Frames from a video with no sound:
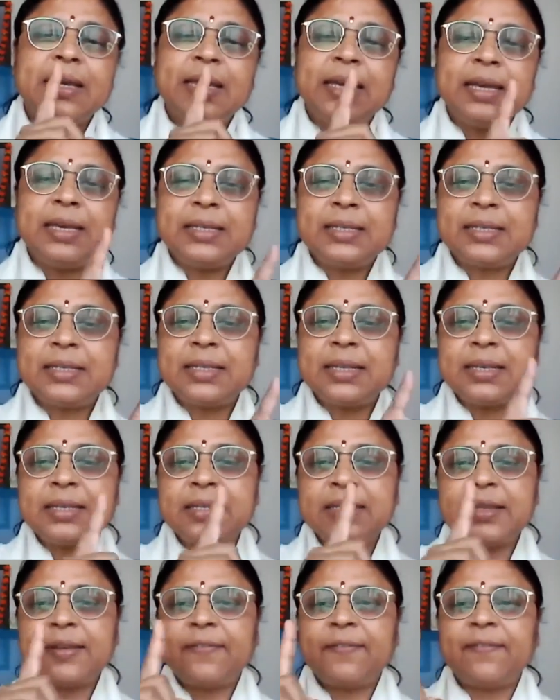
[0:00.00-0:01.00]
Is this
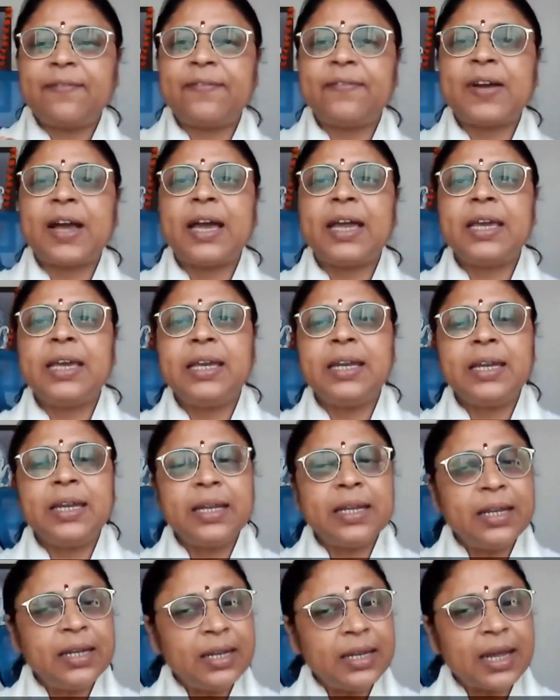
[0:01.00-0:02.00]
the
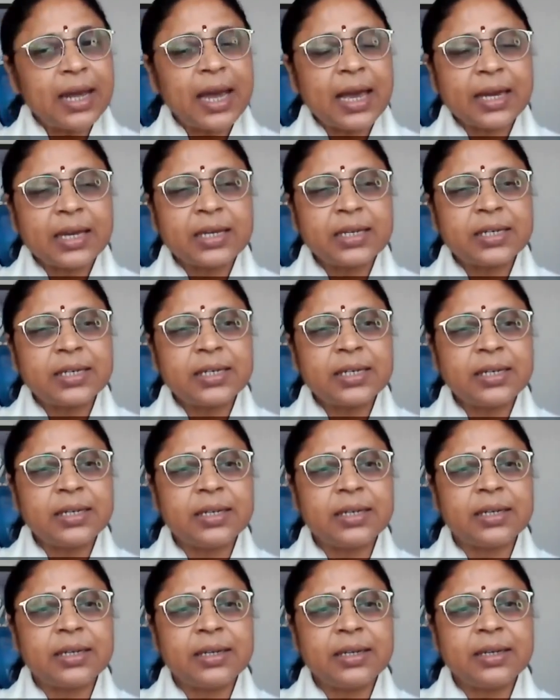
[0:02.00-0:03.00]
final
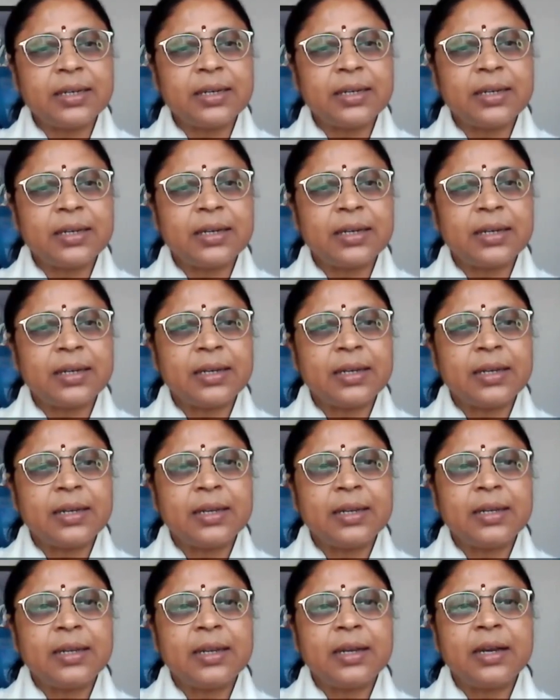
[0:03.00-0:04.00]
action
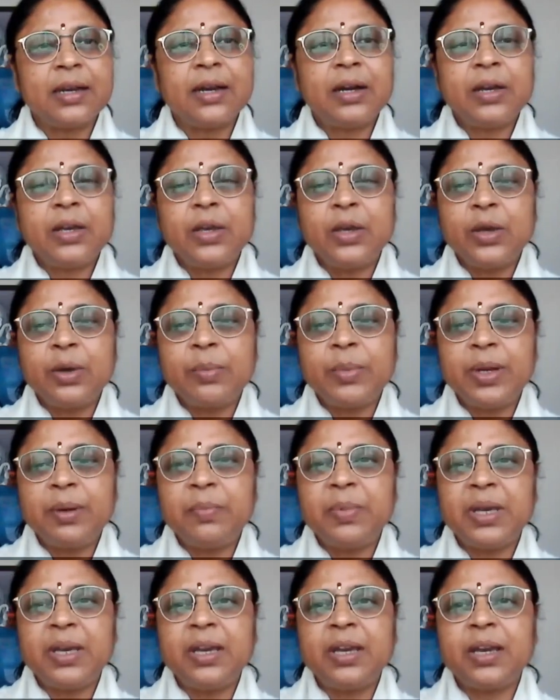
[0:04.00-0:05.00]
a human
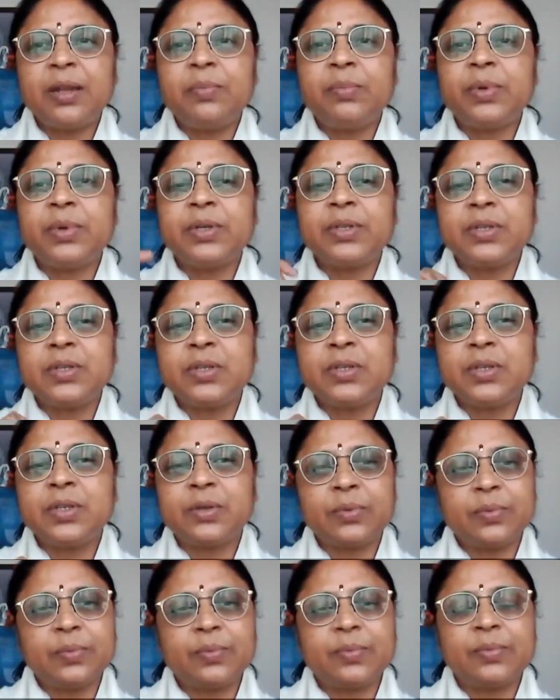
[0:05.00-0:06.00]
being can pursue?
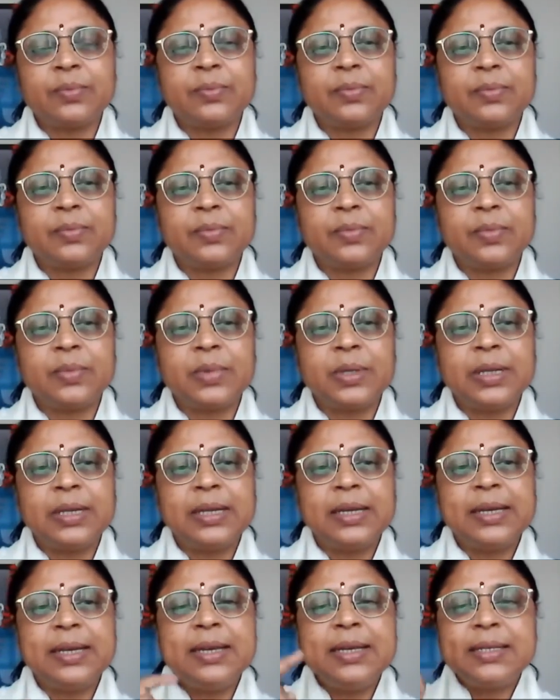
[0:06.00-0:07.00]

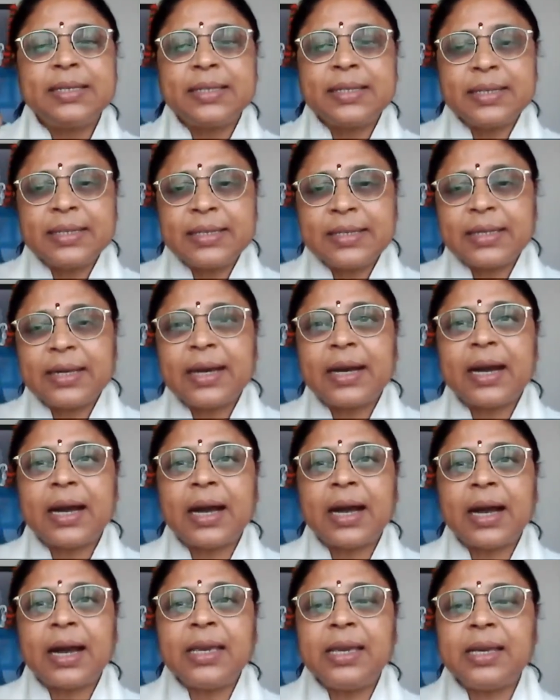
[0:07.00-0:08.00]
Is this the
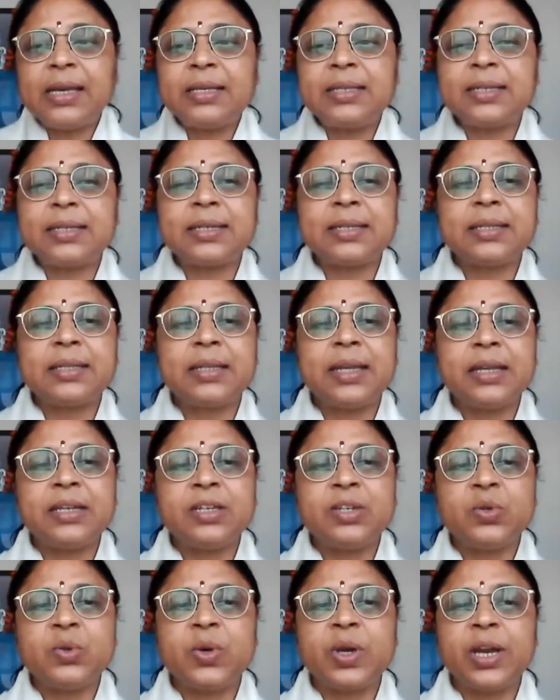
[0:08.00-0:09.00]
highest that
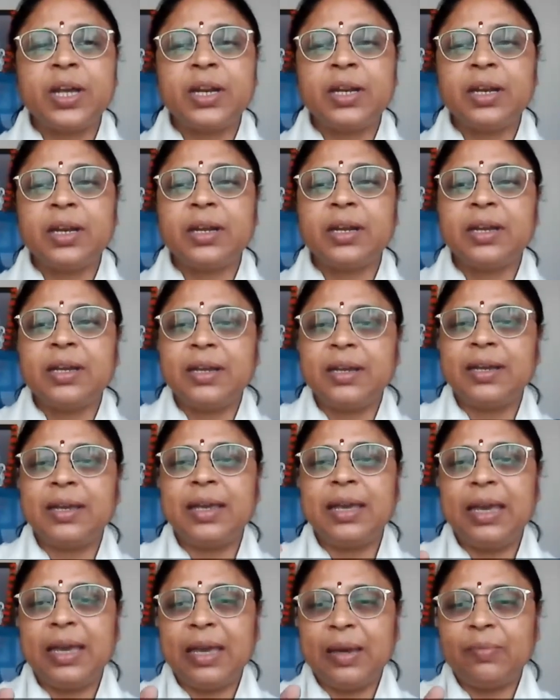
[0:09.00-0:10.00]
you can
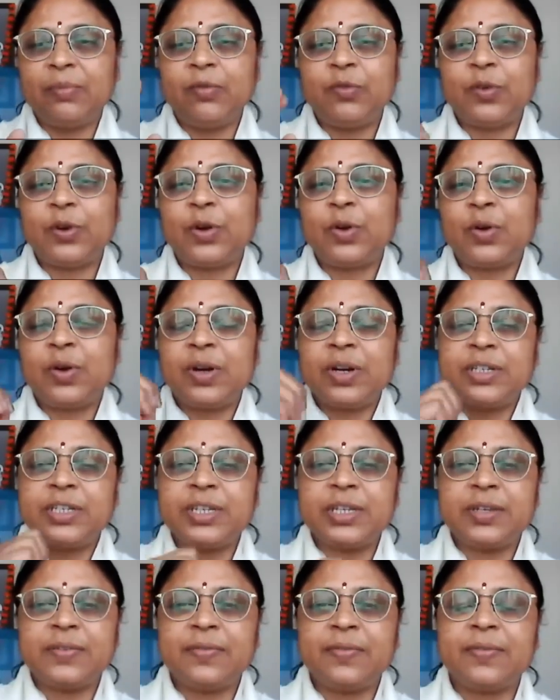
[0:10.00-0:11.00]
aim for or
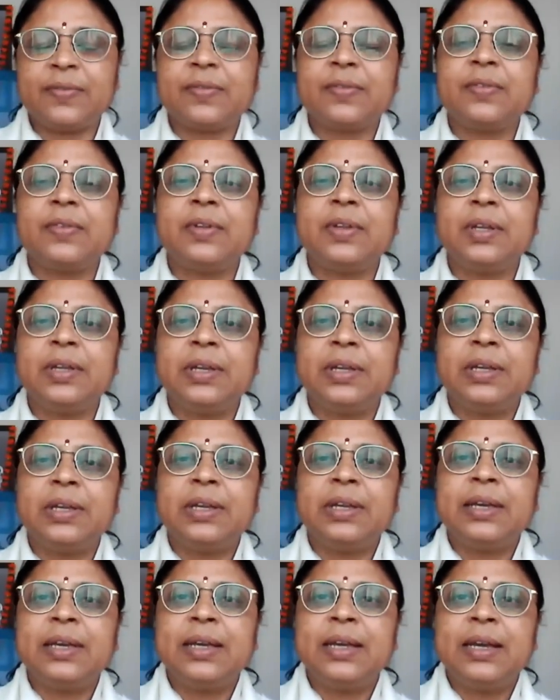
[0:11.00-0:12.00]
achieve?
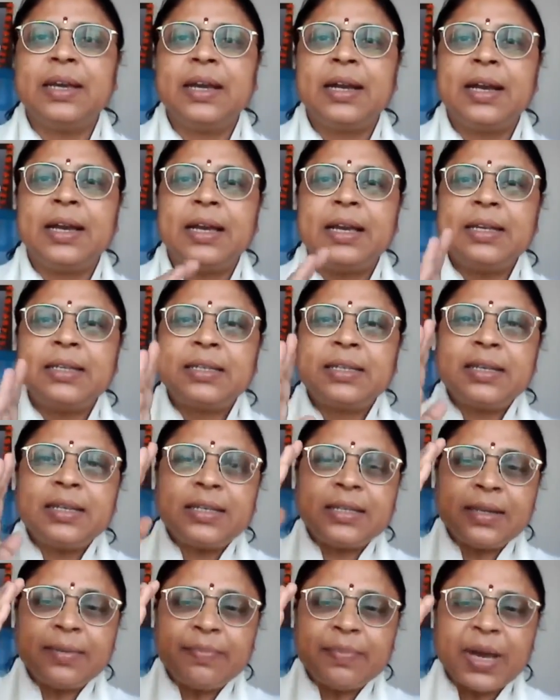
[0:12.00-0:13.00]
Is this
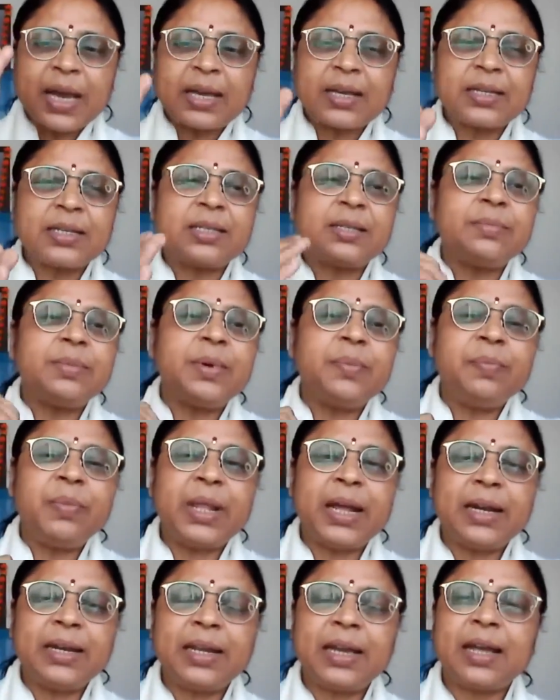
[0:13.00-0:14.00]
the maximum
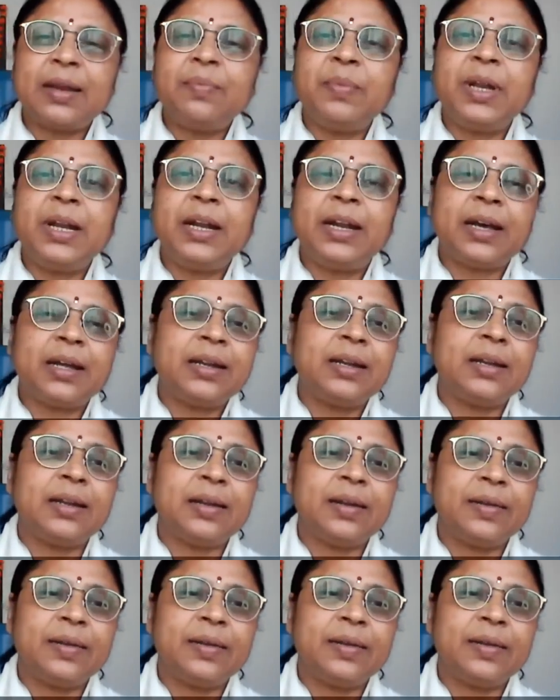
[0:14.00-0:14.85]
that can be done?